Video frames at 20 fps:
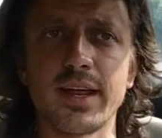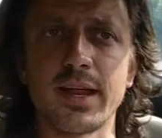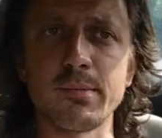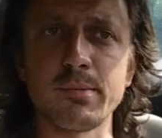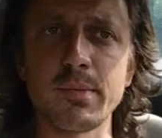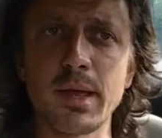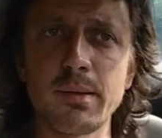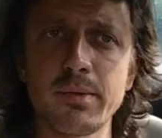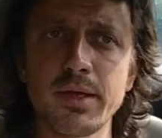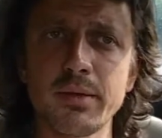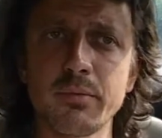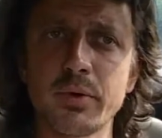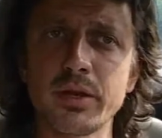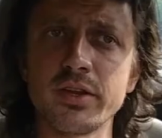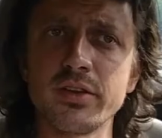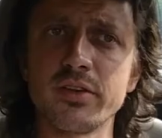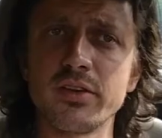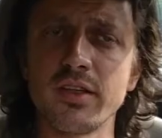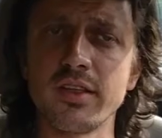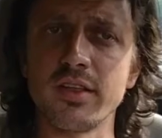And maybe
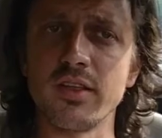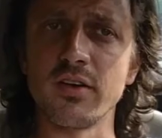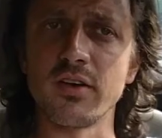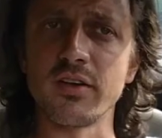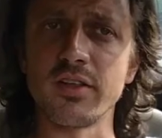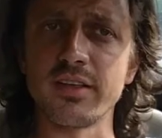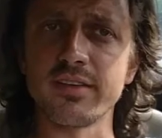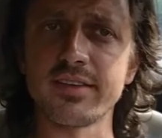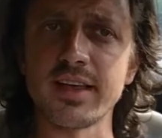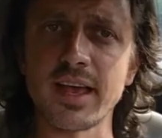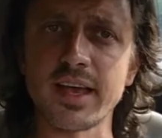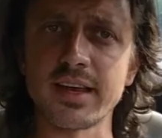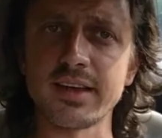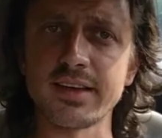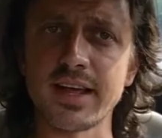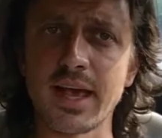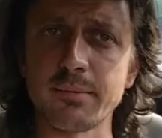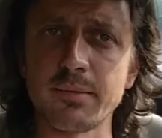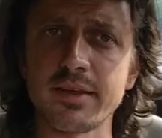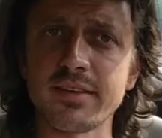when you do the logo the second
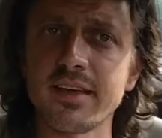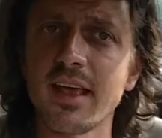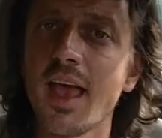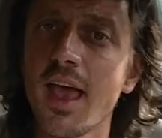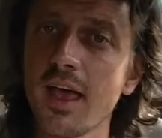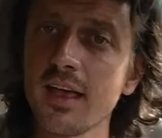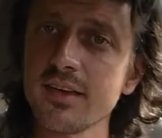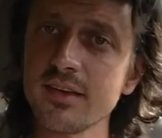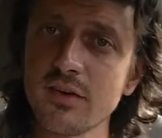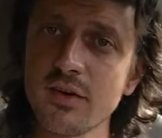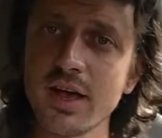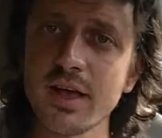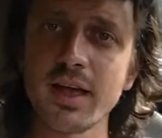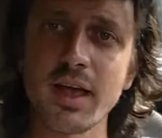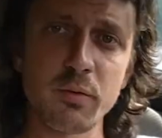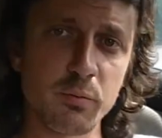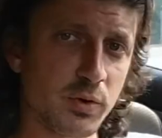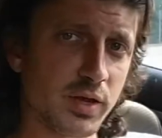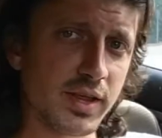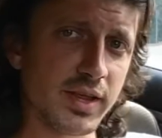time, they say, hey, you know,
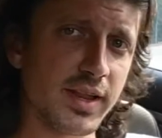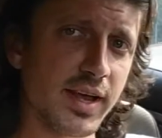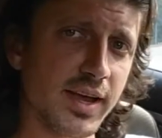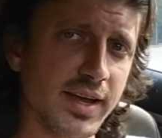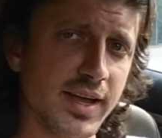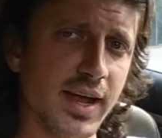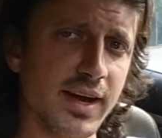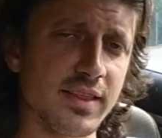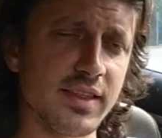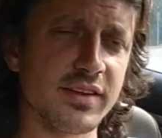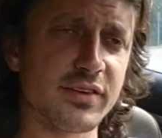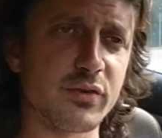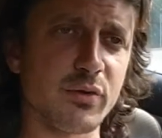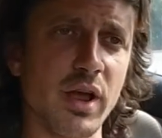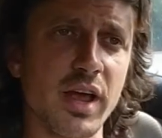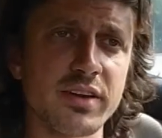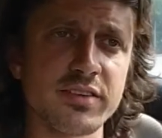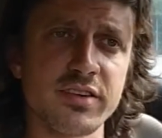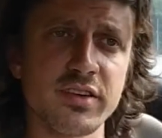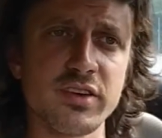I really like kind of the
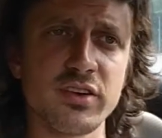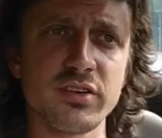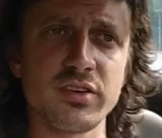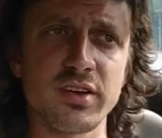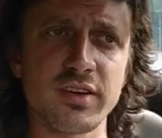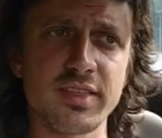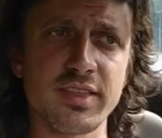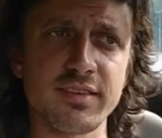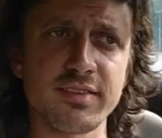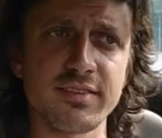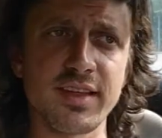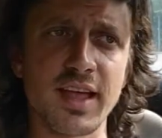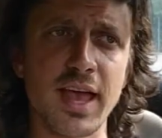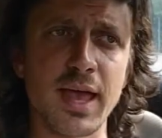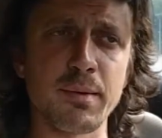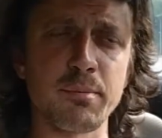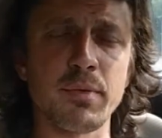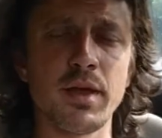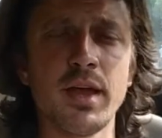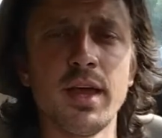direction you took this
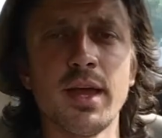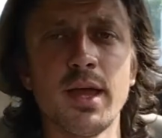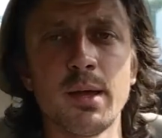time,